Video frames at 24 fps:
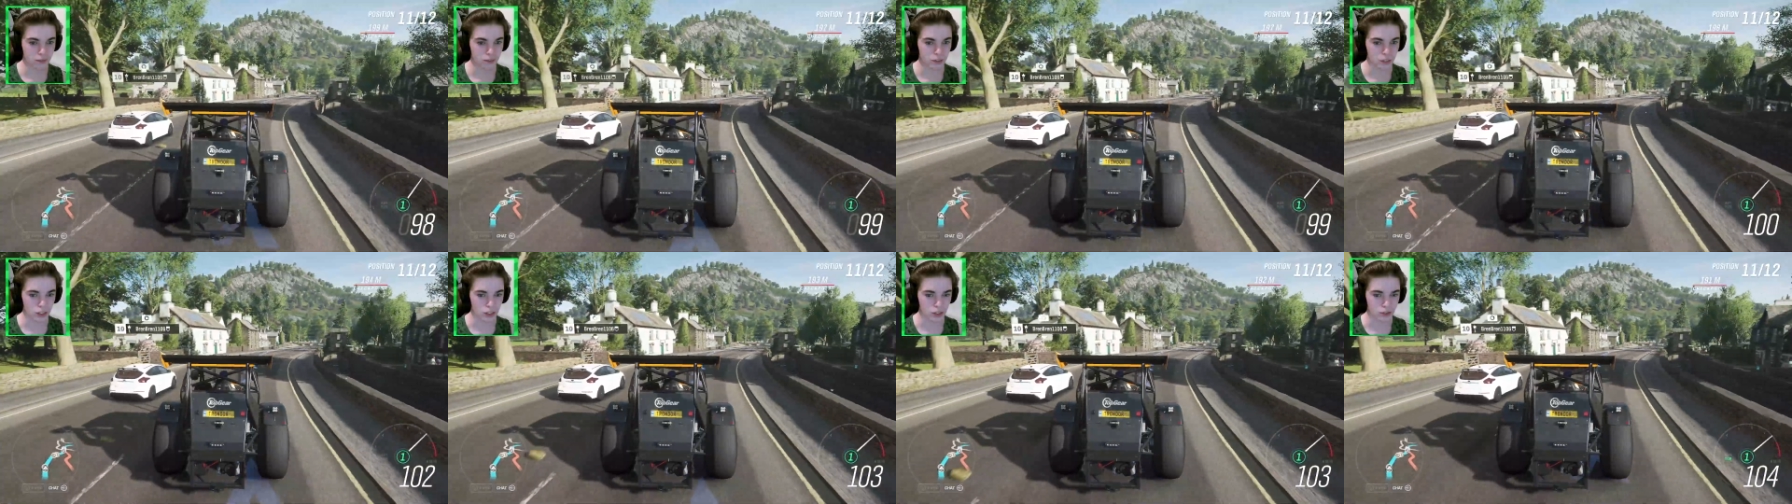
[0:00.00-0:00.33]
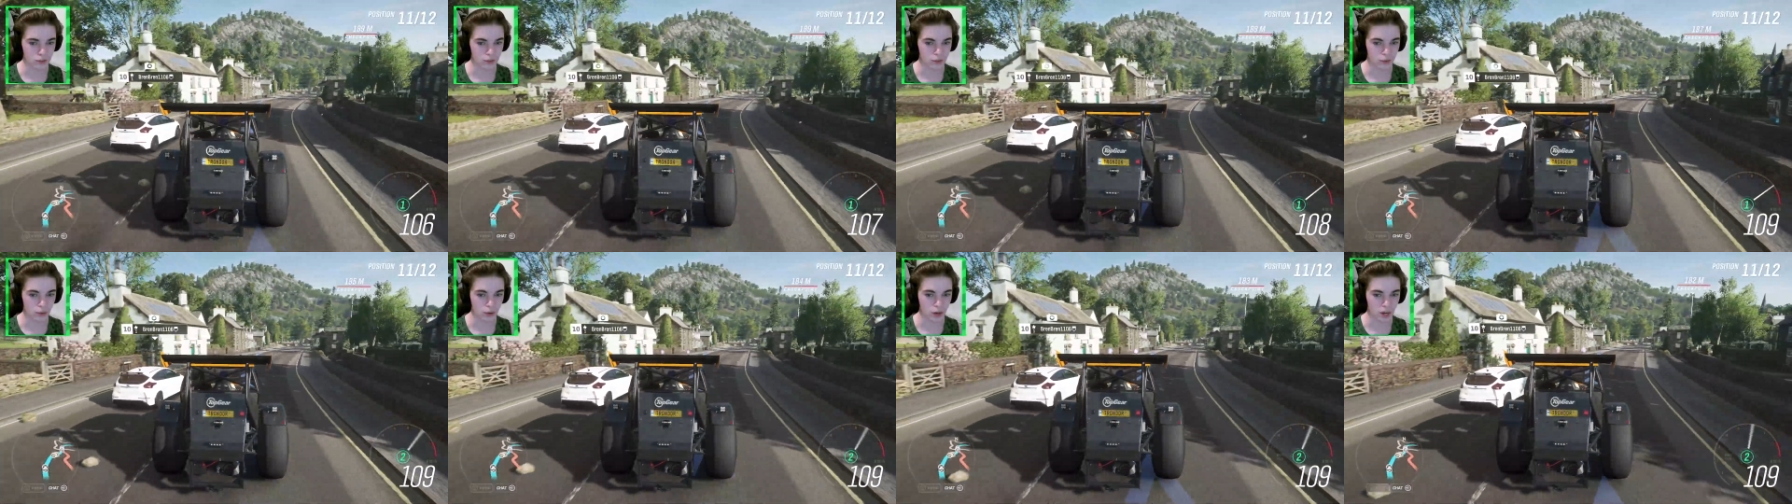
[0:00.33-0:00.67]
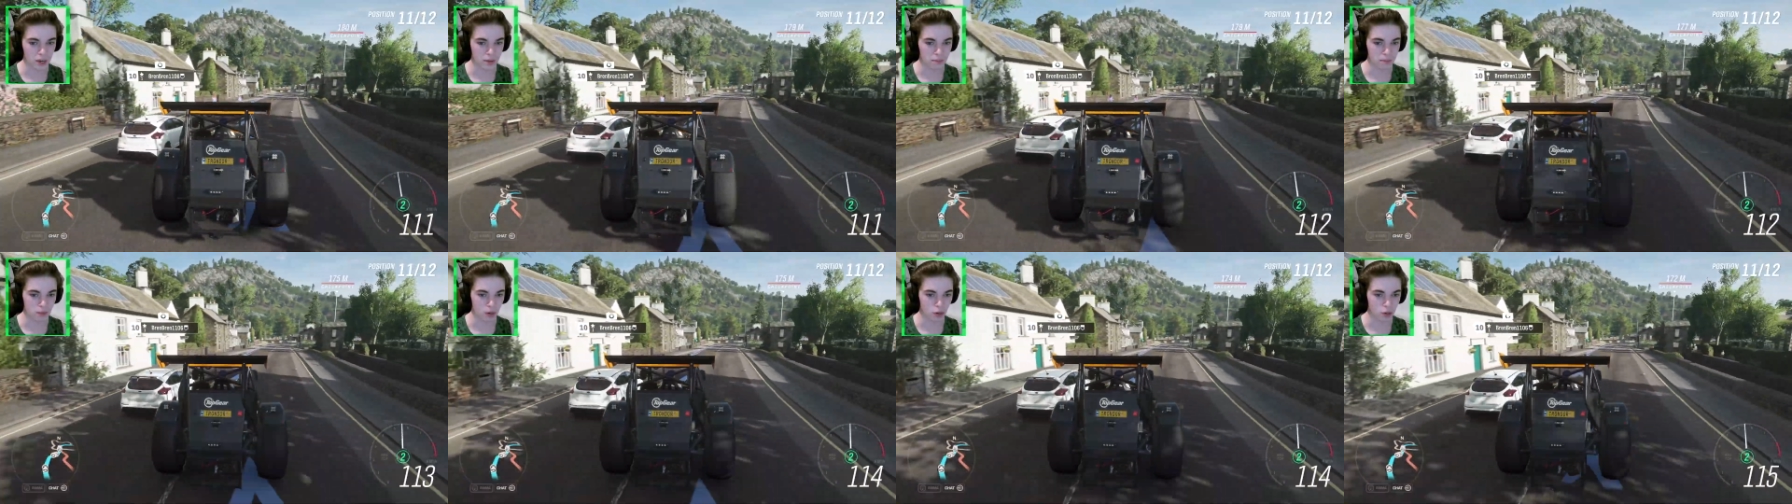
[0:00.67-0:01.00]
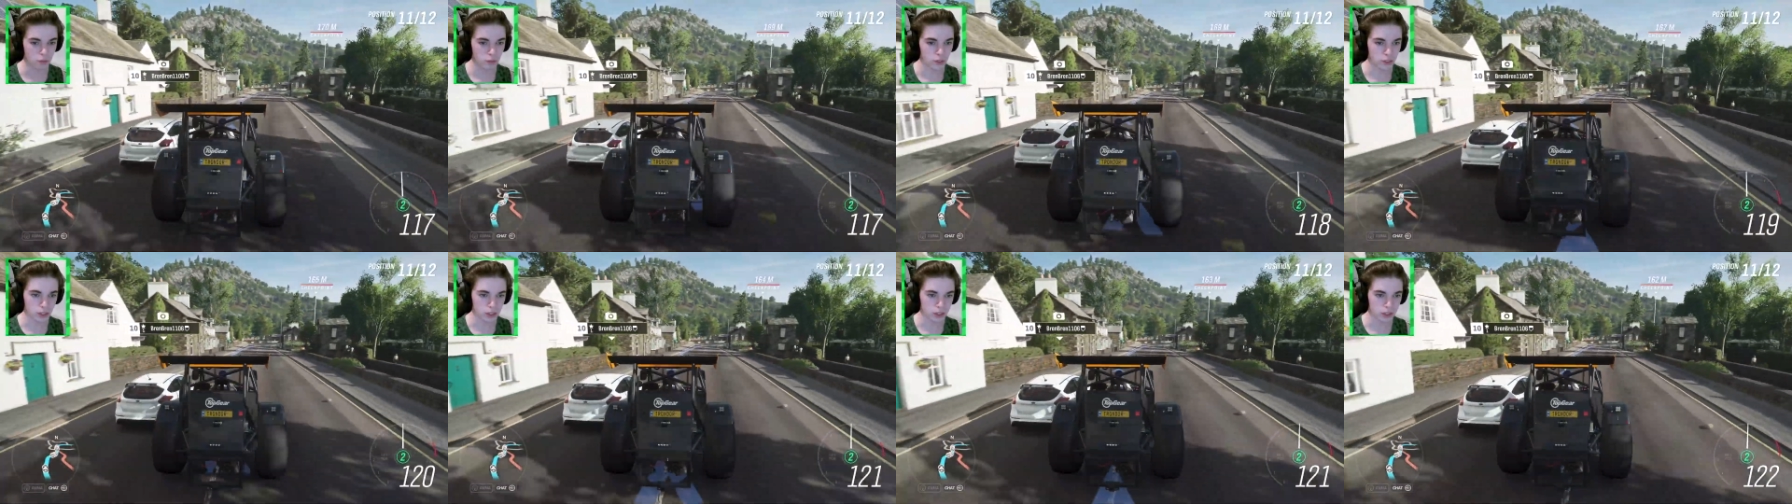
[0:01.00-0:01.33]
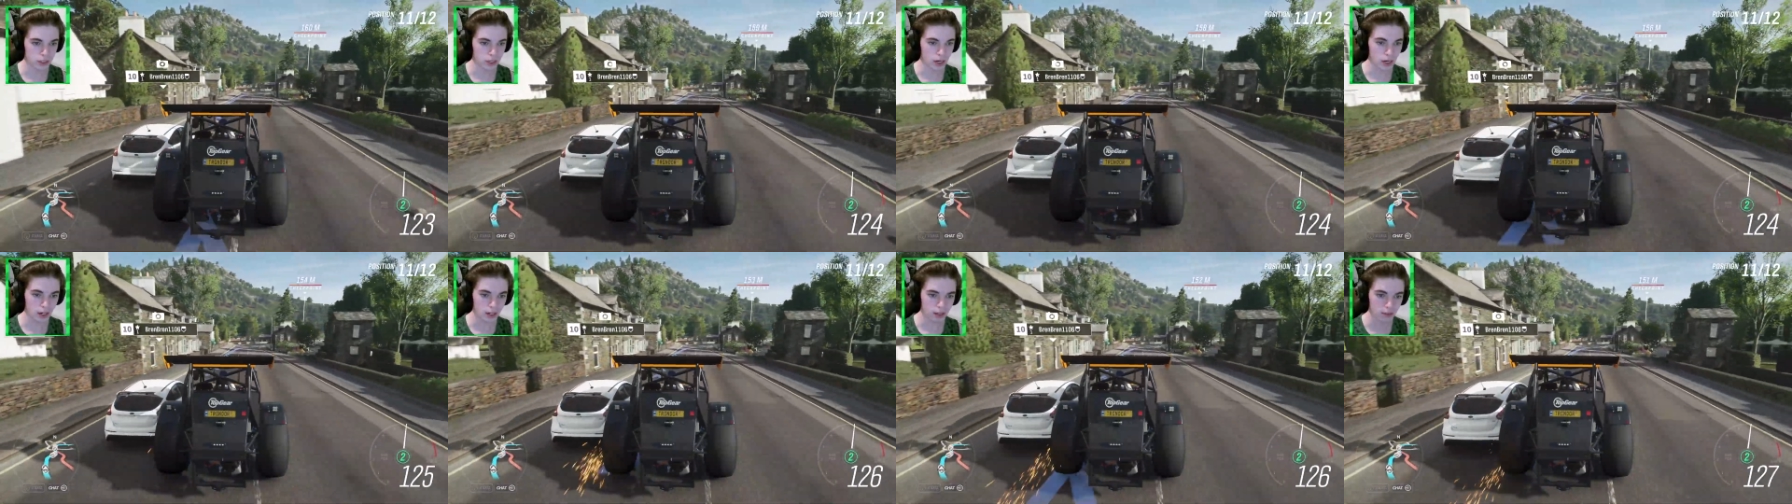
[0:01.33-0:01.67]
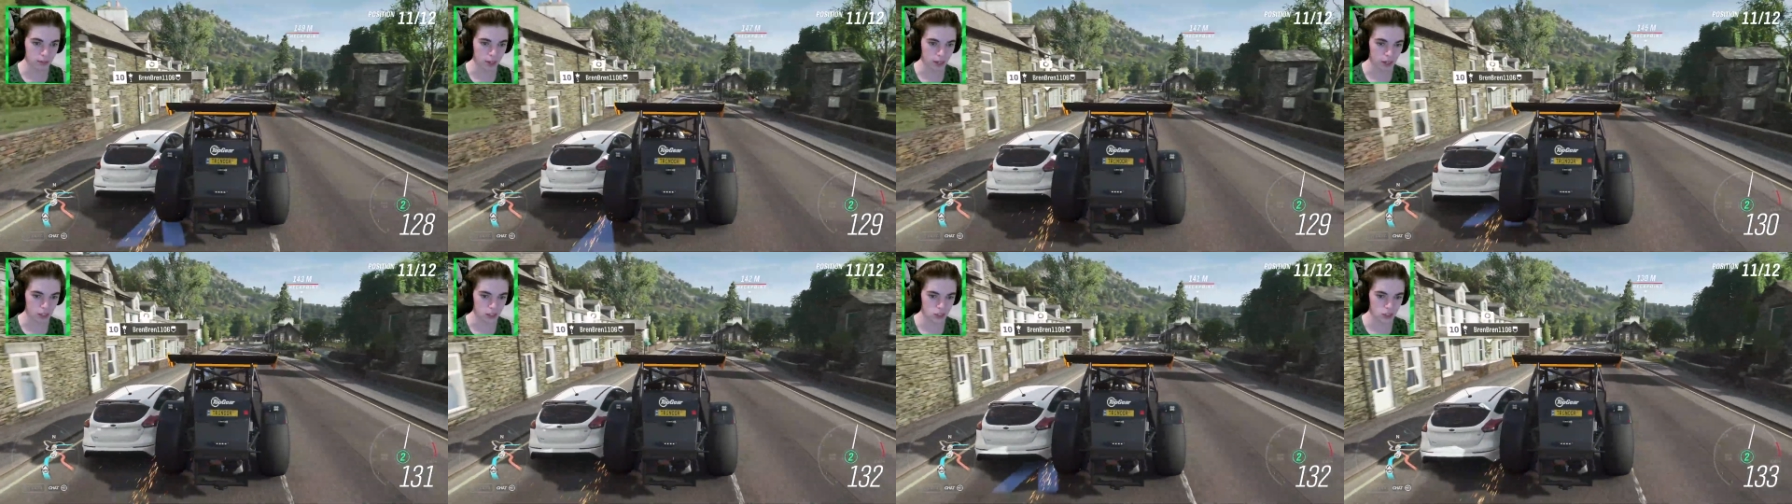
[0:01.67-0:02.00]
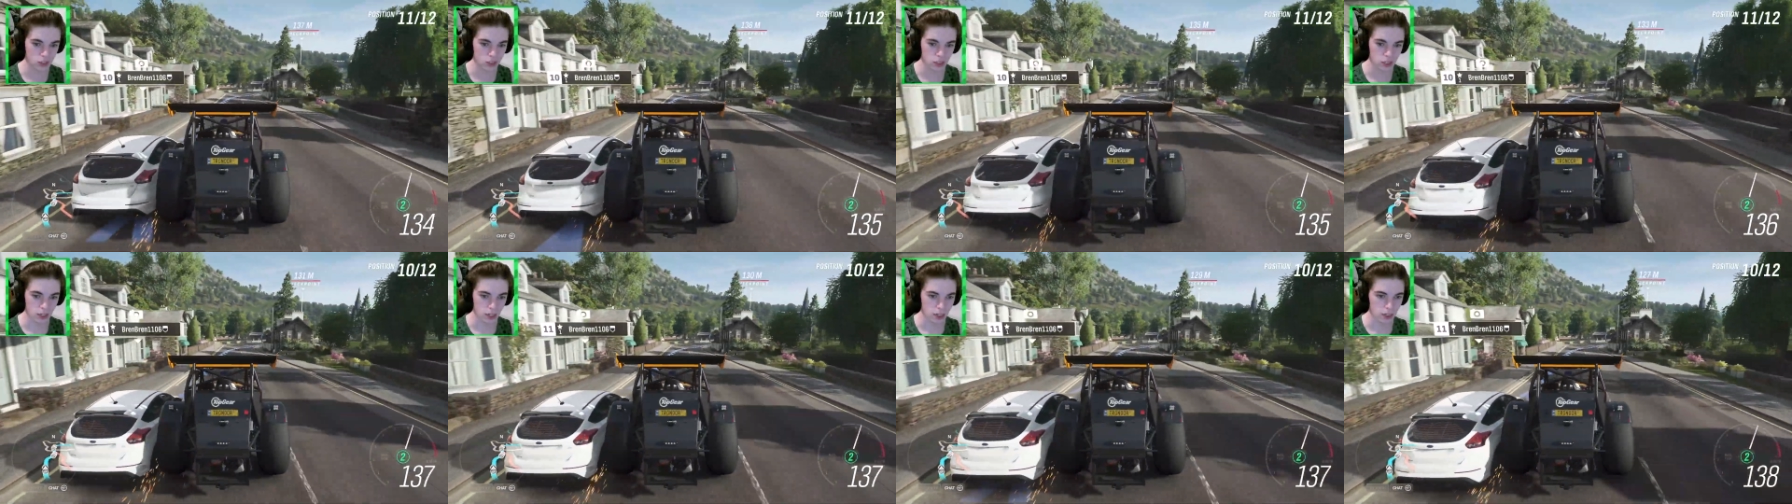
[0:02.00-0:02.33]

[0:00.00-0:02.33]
just for a moment. Luckily for us,